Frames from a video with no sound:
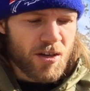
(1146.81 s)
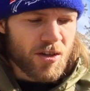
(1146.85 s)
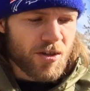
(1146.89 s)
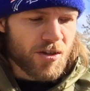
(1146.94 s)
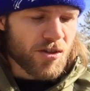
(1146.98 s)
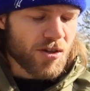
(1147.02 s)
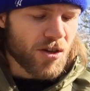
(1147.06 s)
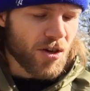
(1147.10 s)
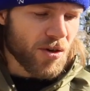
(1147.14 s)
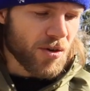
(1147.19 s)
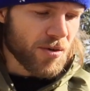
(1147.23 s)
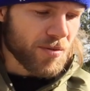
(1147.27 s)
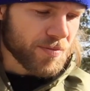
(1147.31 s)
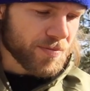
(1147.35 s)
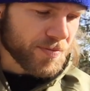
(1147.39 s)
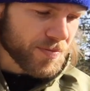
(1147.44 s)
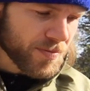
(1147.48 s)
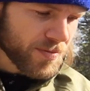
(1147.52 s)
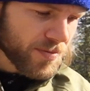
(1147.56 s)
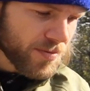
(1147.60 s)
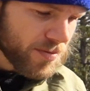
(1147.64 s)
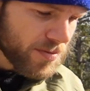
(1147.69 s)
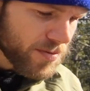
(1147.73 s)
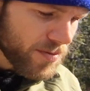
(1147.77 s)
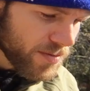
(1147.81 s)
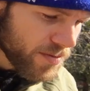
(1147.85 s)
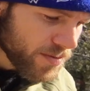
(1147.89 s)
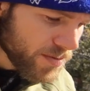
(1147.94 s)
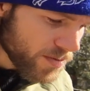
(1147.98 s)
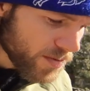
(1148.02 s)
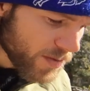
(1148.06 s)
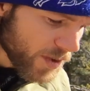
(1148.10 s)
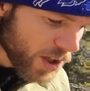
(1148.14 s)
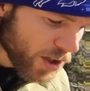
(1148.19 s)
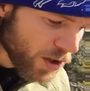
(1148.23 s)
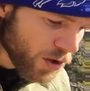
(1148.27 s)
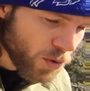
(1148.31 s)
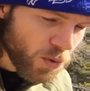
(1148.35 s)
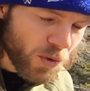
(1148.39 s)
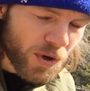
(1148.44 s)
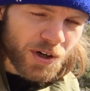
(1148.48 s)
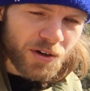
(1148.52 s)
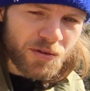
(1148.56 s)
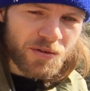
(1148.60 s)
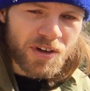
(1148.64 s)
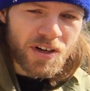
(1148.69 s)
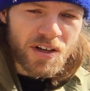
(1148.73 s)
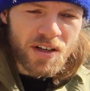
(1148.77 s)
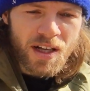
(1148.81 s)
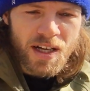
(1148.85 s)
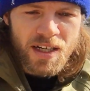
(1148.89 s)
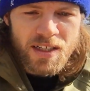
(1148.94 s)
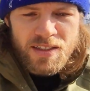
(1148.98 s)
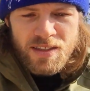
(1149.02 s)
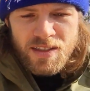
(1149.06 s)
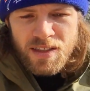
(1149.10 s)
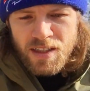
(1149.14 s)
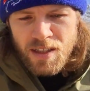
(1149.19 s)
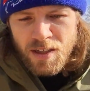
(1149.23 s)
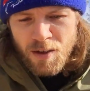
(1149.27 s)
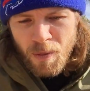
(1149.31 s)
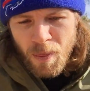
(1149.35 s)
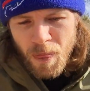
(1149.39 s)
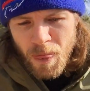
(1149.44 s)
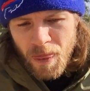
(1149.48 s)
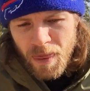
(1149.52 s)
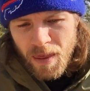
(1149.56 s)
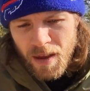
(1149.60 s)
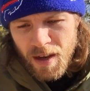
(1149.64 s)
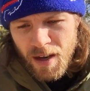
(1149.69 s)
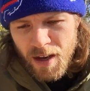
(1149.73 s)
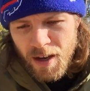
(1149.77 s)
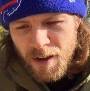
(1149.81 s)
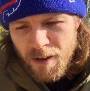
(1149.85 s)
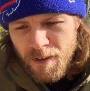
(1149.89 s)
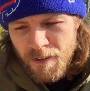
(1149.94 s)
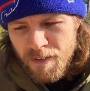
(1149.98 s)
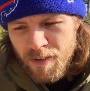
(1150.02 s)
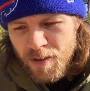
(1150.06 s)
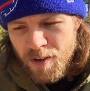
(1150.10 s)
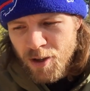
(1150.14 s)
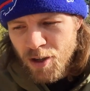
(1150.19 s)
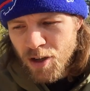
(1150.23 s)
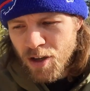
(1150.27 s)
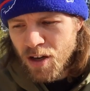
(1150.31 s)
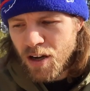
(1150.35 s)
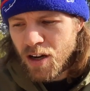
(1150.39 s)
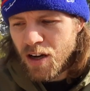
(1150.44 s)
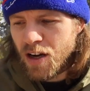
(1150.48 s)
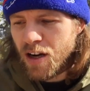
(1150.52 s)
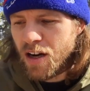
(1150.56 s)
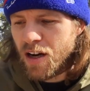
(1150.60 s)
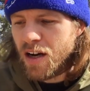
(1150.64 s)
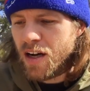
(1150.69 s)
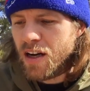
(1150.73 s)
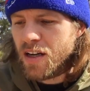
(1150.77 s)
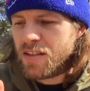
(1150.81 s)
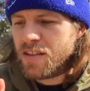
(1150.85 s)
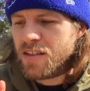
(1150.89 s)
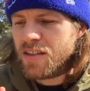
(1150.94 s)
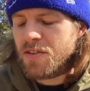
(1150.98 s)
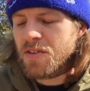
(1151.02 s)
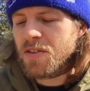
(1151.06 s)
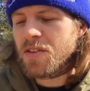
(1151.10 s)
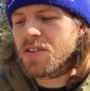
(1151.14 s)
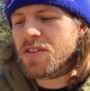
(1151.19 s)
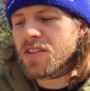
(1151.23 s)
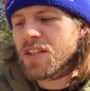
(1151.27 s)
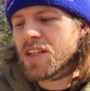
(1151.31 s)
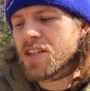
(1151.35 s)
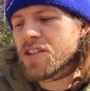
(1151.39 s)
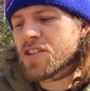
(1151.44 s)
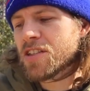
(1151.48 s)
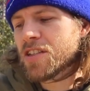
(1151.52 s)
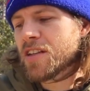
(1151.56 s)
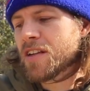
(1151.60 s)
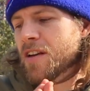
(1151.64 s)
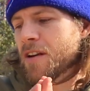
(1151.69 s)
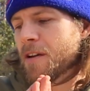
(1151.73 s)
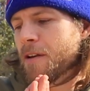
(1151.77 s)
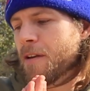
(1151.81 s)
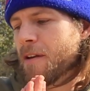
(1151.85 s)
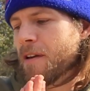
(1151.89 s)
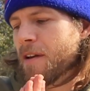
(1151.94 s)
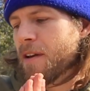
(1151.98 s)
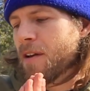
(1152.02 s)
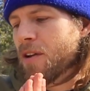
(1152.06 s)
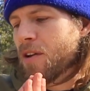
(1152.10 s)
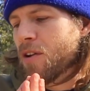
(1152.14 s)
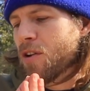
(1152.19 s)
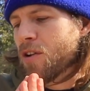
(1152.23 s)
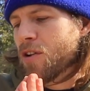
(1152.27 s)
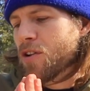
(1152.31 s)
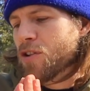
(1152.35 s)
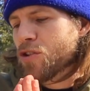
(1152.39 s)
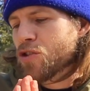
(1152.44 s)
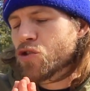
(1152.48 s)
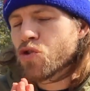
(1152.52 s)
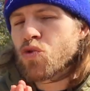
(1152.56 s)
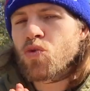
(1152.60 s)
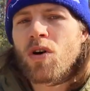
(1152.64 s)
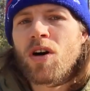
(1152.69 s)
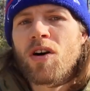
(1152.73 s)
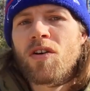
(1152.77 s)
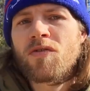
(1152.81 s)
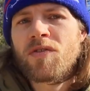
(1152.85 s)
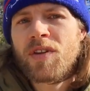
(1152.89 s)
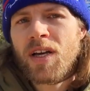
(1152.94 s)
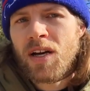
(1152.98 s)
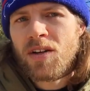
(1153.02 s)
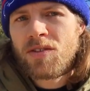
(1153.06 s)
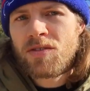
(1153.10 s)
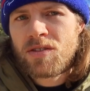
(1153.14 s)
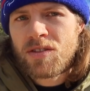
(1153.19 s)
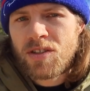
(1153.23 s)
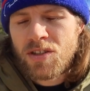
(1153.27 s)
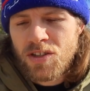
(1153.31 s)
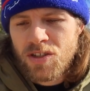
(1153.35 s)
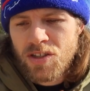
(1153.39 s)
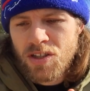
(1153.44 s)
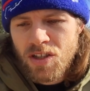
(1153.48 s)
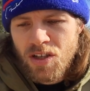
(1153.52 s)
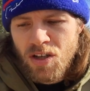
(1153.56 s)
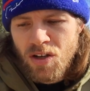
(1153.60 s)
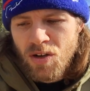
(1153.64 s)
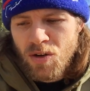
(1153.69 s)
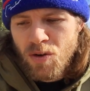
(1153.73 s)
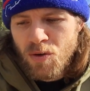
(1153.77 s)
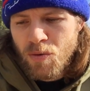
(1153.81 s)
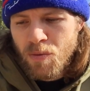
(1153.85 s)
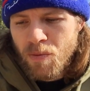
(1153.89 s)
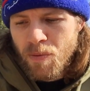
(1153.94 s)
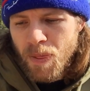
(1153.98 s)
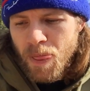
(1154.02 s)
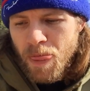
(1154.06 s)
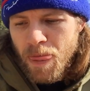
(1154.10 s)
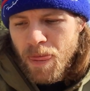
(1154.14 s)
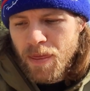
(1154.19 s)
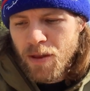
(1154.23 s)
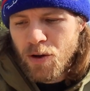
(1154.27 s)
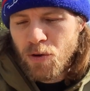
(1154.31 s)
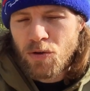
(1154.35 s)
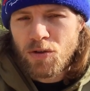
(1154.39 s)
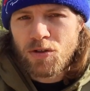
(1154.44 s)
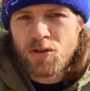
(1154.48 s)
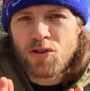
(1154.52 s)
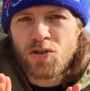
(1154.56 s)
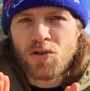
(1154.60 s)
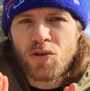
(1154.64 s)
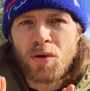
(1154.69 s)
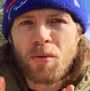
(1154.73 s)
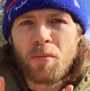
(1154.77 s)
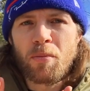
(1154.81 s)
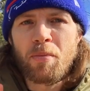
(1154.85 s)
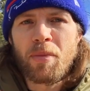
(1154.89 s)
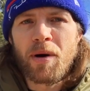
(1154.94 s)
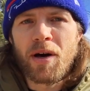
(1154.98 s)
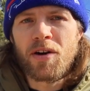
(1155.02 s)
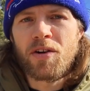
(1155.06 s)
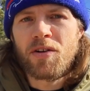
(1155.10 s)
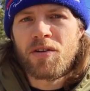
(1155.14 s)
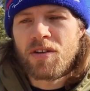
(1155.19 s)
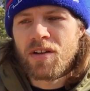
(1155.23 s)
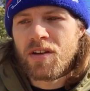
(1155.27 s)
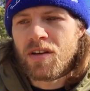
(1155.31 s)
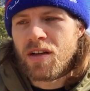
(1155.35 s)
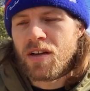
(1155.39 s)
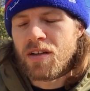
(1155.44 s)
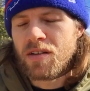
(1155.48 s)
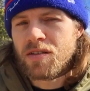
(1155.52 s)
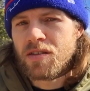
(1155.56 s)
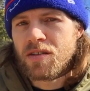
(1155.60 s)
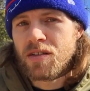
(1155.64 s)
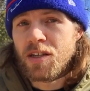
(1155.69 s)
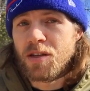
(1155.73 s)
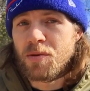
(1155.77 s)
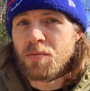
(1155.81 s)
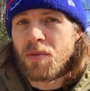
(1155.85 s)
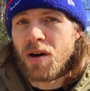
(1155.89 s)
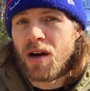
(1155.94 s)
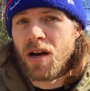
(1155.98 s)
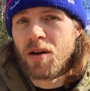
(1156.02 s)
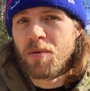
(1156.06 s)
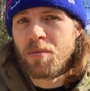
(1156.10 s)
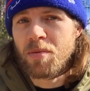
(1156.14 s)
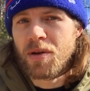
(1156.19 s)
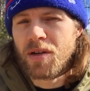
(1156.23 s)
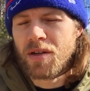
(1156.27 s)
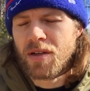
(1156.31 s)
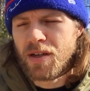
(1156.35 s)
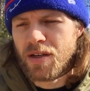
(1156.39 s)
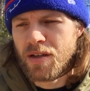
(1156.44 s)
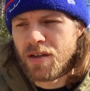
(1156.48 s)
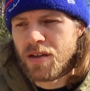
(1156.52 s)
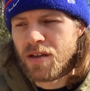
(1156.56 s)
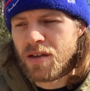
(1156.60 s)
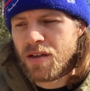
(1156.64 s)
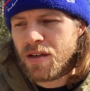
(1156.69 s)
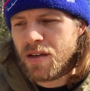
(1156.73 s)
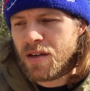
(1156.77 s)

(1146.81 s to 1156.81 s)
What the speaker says: So when realizing that a civilization 12,000 years ago that was doing better than us, in my opinion,